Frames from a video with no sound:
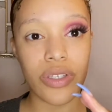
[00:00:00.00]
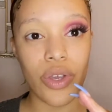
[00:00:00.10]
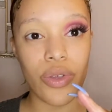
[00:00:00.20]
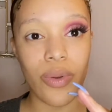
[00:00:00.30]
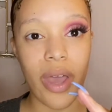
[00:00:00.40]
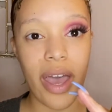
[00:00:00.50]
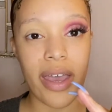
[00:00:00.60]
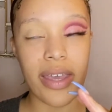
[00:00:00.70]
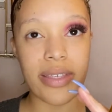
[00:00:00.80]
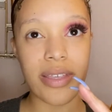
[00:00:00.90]
so you
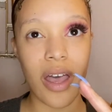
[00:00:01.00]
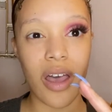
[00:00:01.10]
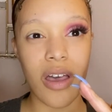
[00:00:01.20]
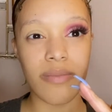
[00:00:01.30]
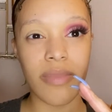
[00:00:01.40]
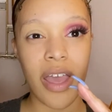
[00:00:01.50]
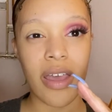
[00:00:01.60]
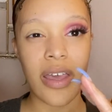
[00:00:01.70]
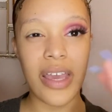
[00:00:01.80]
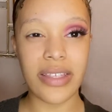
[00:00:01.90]
guys,
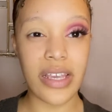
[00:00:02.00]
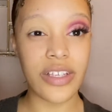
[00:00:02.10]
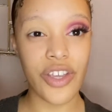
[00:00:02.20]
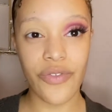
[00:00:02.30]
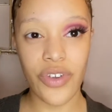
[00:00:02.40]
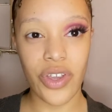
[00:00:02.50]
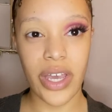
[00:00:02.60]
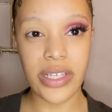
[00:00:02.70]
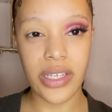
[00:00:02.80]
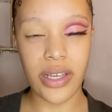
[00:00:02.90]
it's easier for you
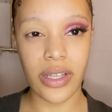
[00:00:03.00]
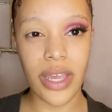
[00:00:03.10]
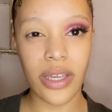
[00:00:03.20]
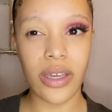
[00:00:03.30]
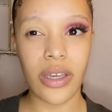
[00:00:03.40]
guys to like